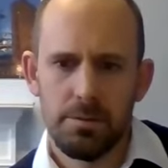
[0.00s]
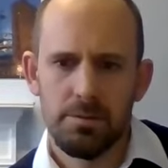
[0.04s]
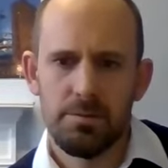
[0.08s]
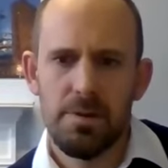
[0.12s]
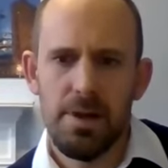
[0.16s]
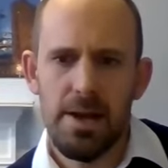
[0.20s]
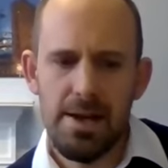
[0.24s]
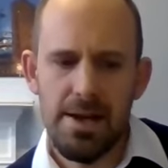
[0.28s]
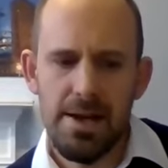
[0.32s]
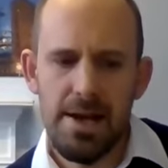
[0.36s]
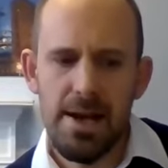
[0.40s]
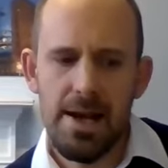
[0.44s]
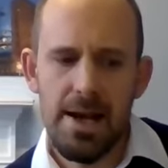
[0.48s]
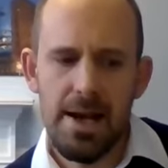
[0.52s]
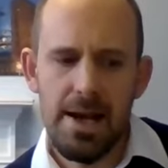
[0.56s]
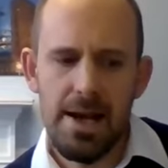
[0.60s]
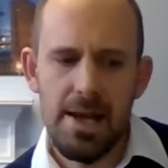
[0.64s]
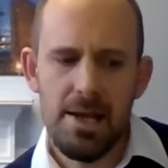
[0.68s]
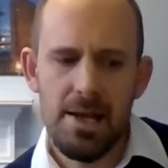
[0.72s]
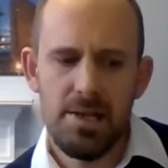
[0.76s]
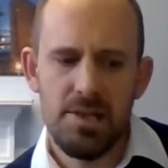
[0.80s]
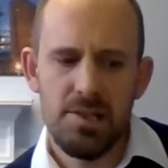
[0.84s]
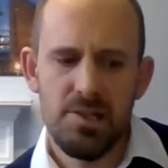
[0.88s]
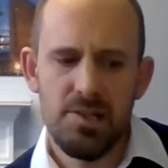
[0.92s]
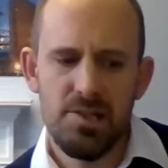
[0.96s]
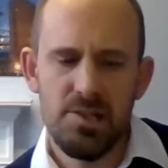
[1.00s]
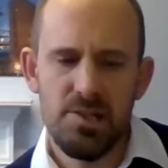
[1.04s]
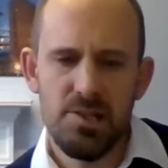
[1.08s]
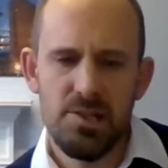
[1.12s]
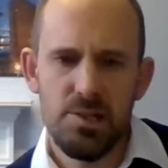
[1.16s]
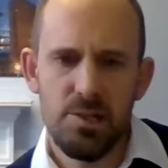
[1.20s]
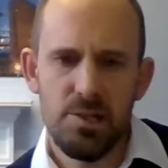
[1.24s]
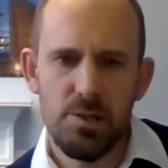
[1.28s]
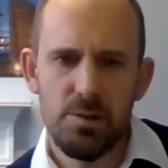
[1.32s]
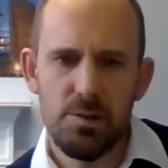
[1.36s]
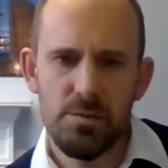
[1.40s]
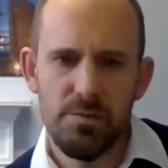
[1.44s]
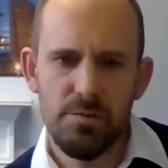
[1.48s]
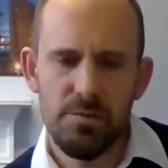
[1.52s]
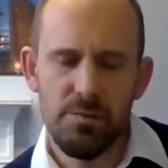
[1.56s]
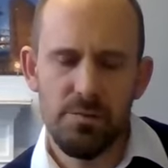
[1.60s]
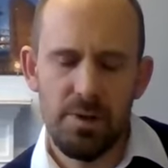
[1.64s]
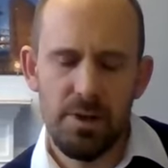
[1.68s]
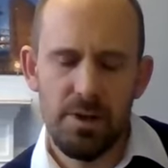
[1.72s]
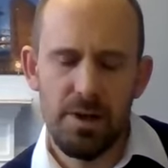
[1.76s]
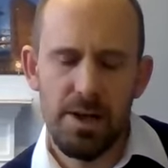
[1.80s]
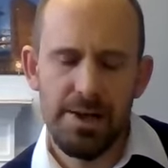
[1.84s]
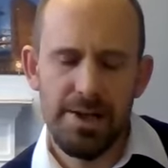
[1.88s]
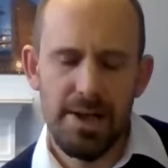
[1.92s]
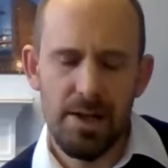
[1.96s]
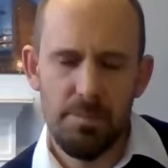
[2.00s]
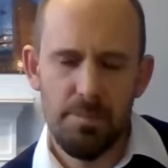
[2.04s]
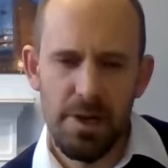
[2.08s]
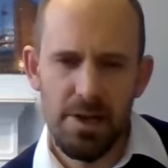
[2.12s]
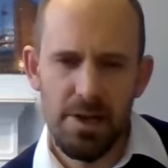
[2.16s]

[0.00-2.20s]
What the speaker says: Great. And you've, like I